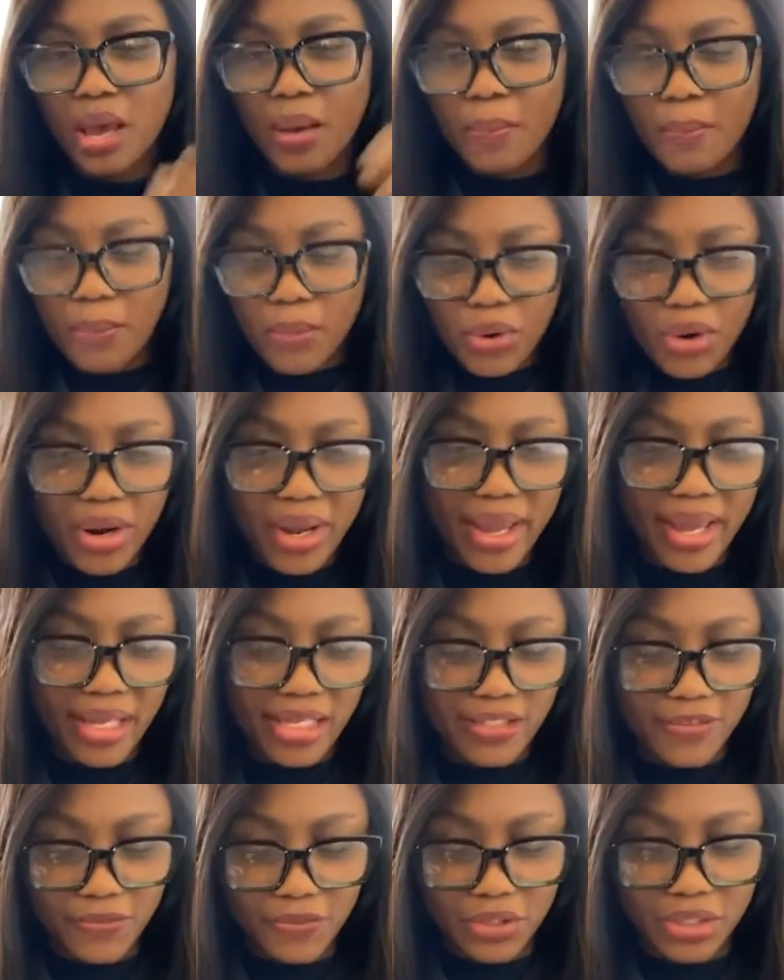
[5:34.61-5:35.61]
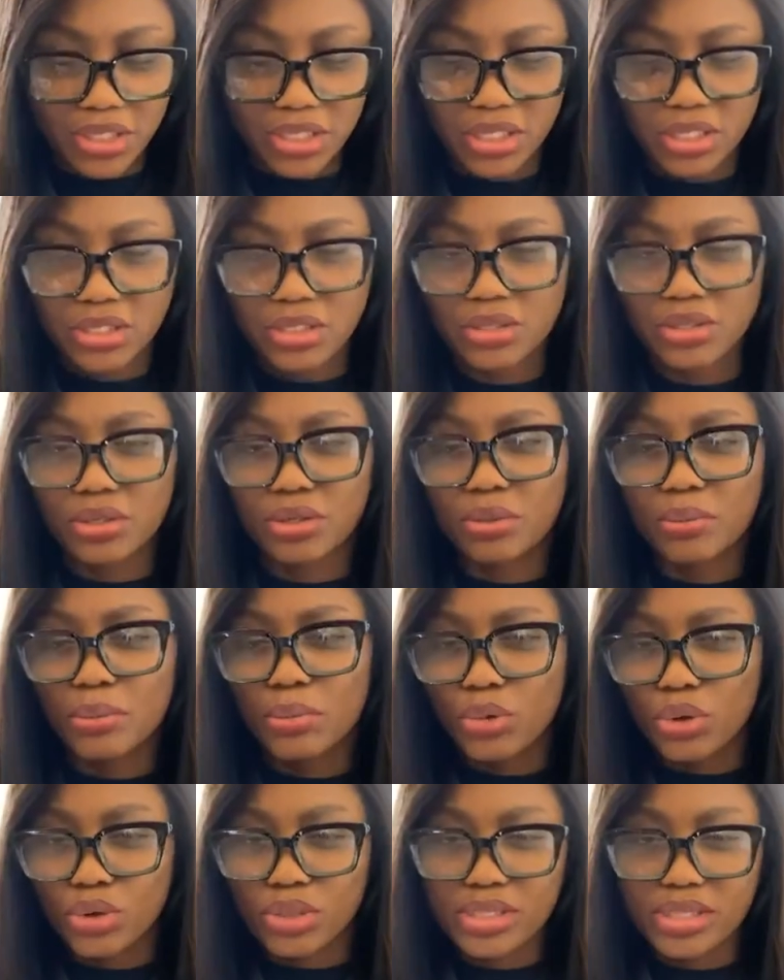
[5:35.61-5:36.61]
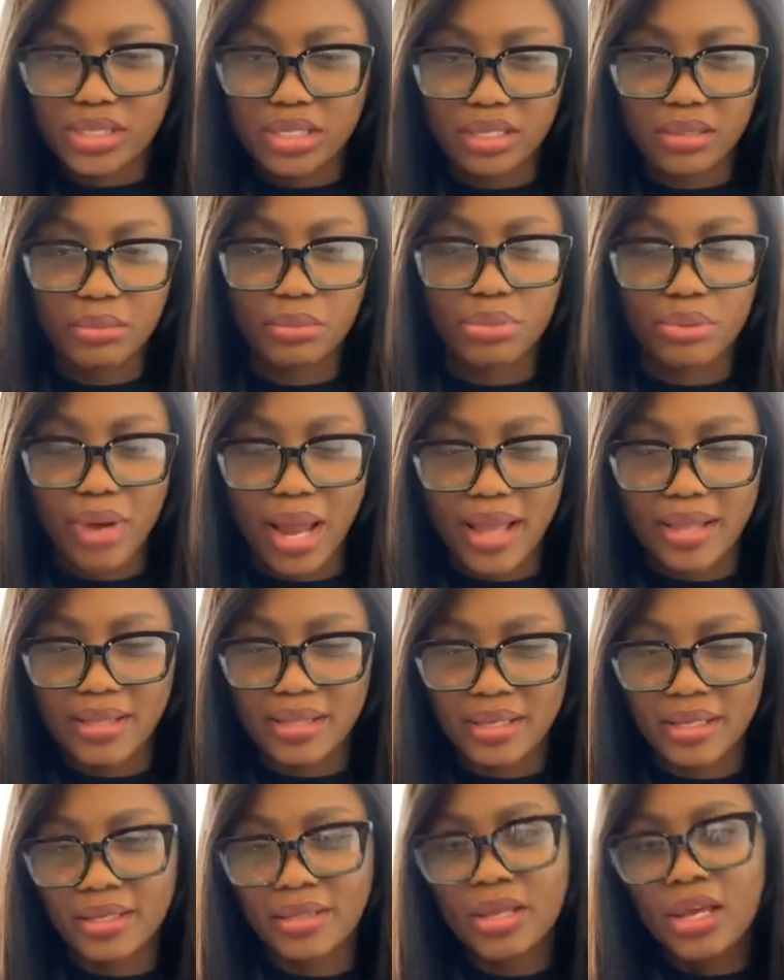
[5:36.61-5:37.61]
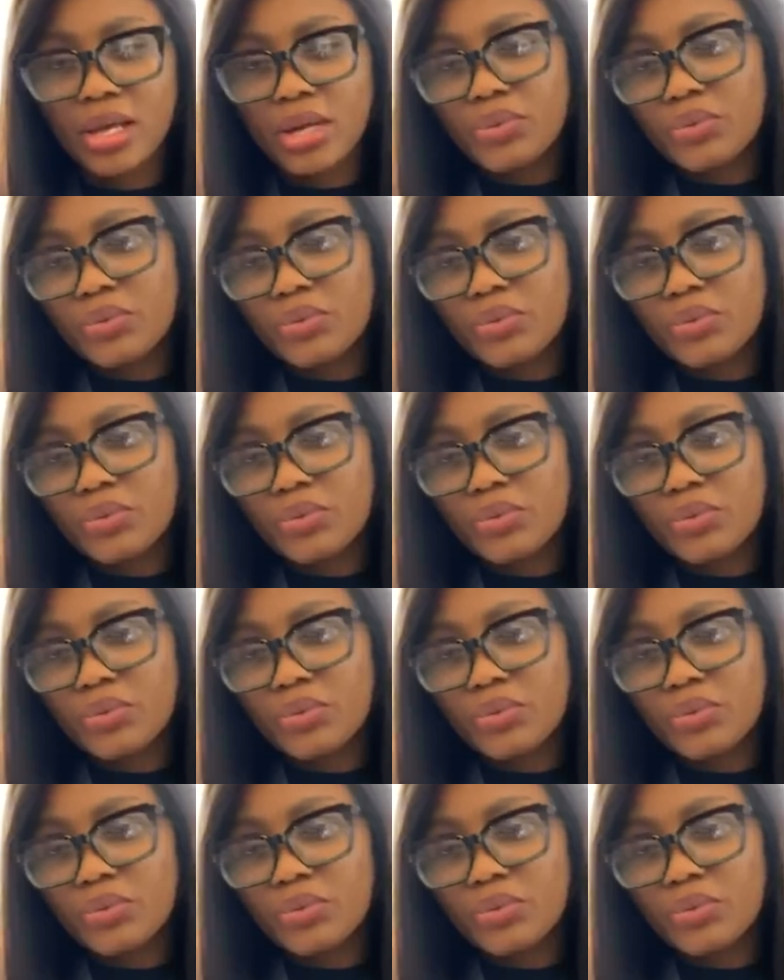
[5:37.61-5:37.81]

more exfoliation, more skin brightening,